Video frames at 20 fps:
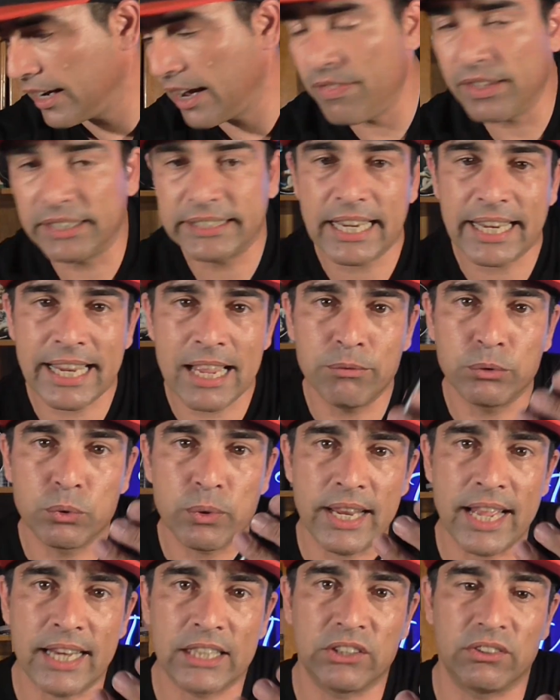And this guy comes
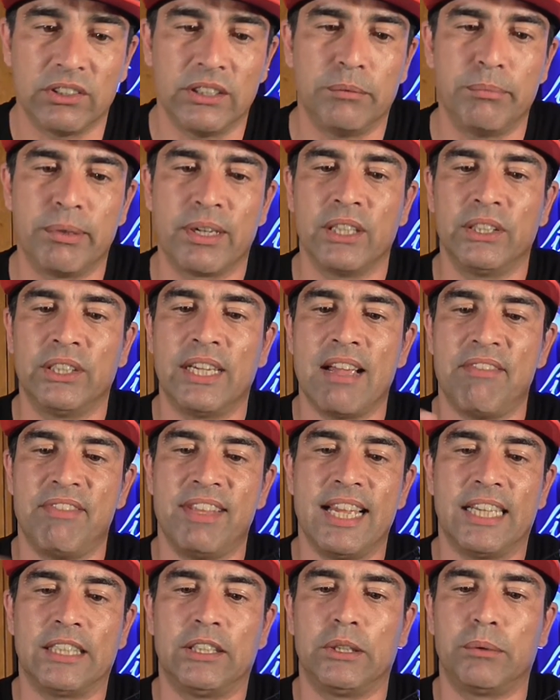with extras because you have
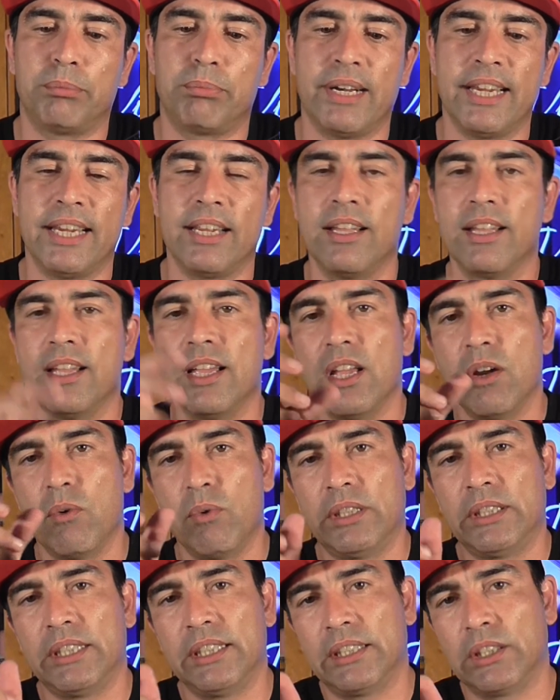the extra spring,
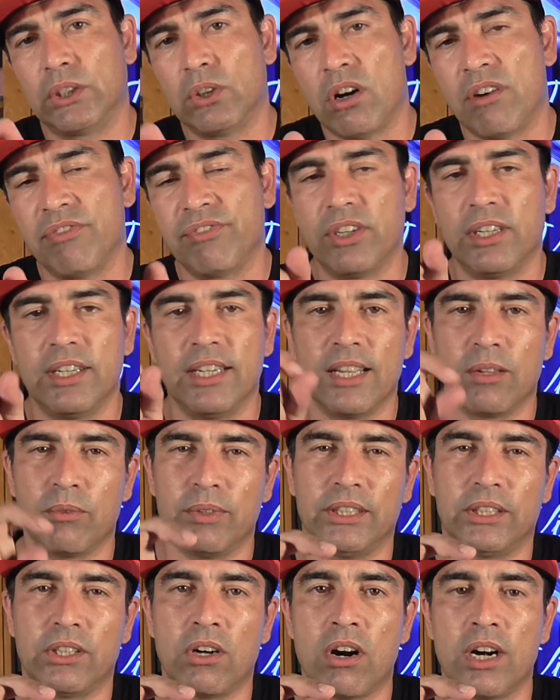which is softer and the other
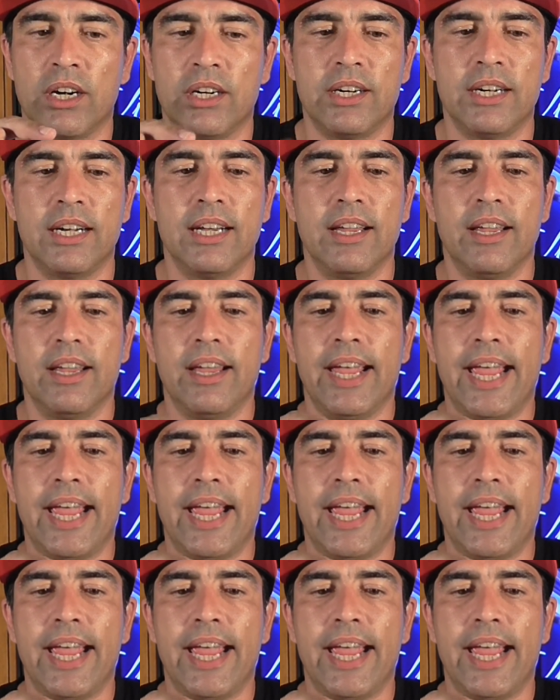one is harder,